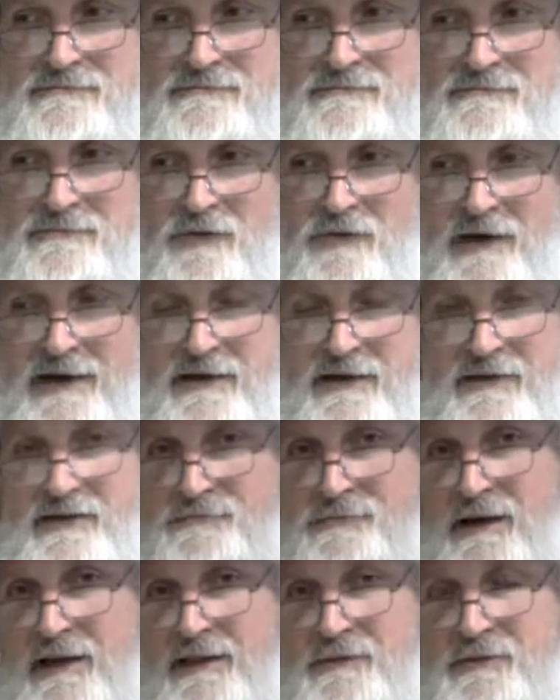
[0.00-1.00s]
Why? Because his
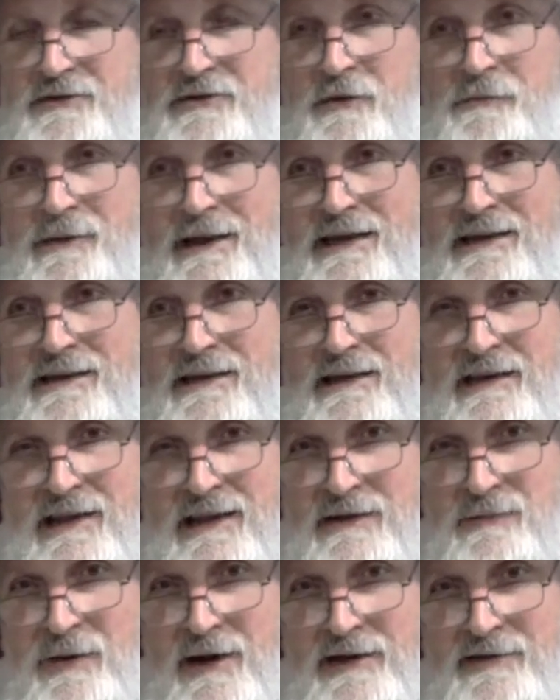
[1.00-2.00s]
brother was obedient and
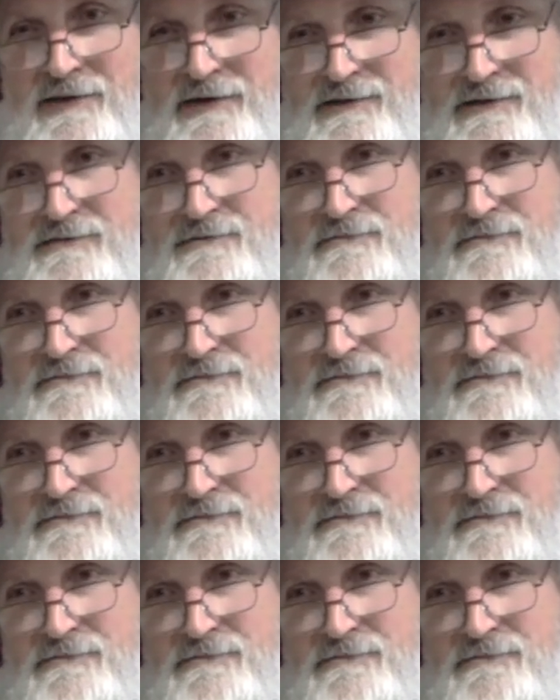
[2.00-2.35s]
he wasn't.